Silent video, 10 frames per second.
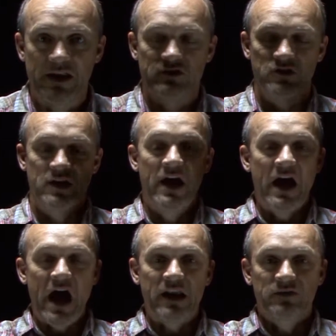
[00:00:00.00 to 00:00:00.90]
I
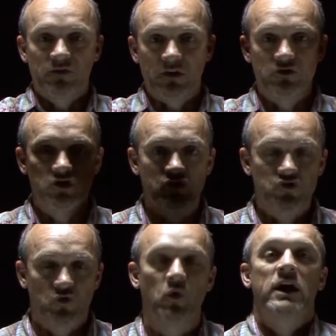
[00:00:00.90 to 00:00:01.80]
just felt
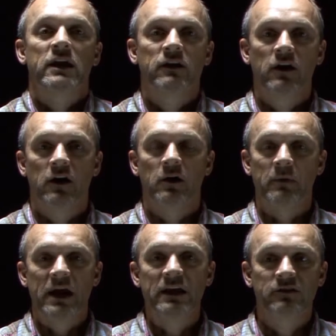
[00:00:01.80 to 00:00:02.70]
strength
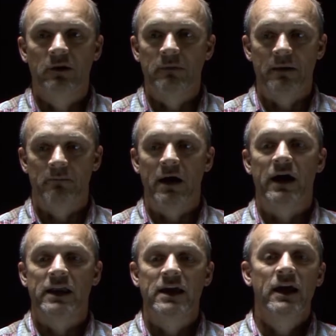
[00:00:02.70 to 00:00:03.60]
come into my
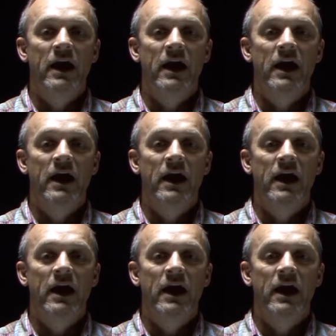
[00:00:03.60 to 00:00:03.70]
body.